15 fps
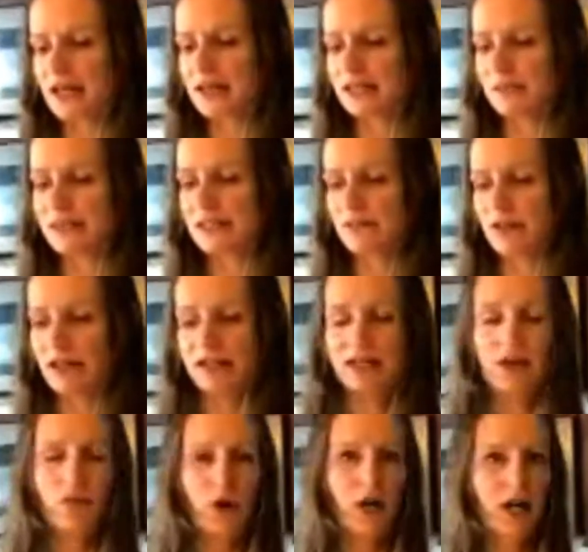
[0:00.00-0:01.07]

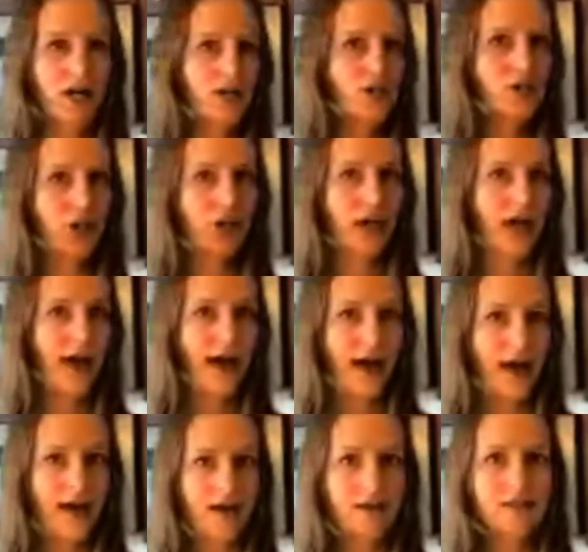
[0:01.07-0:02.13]
Specifically, we're going to look at
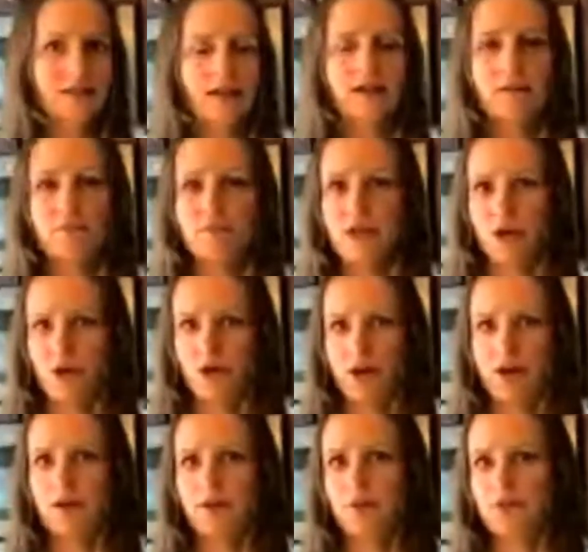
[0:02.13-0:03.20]
eggs, milk,
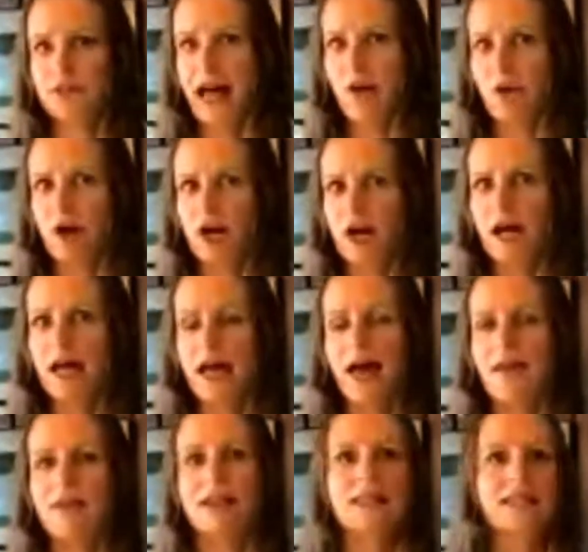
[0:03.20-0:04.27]
flour,
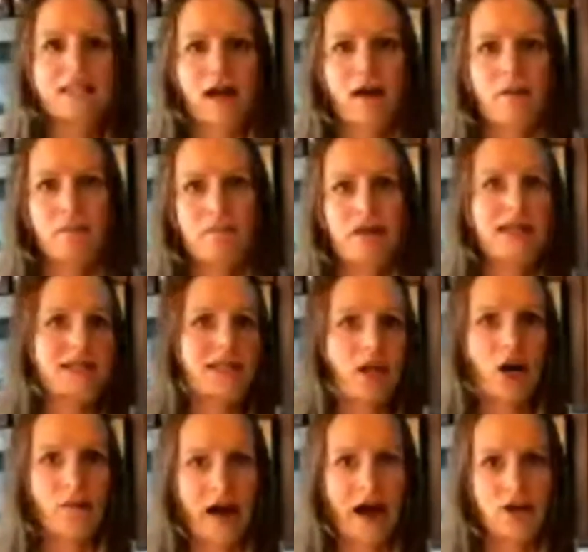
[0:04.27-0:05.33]
and then some basic
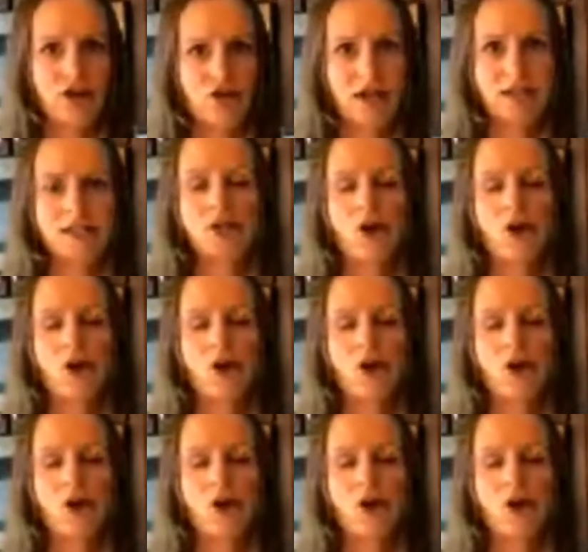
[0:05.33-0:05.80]
carbohydrates.